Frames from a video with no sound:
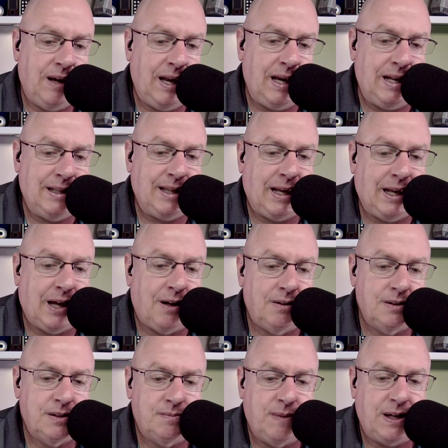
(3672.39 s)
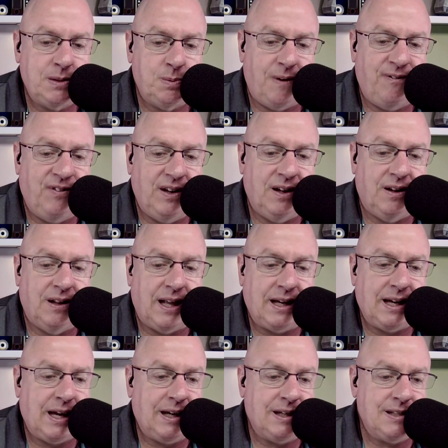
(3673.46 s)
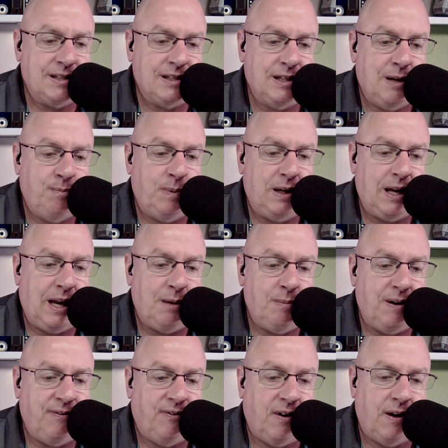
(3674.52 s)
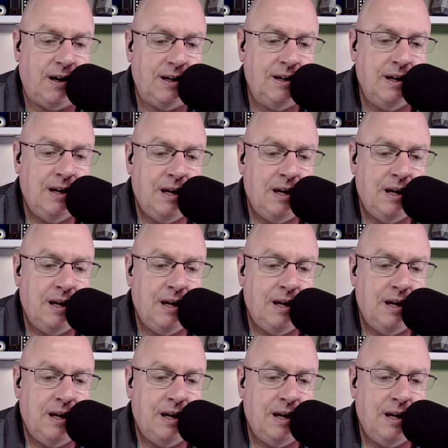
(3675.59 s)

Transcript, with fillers: Anything else makes me feel like I can skip it and be fine.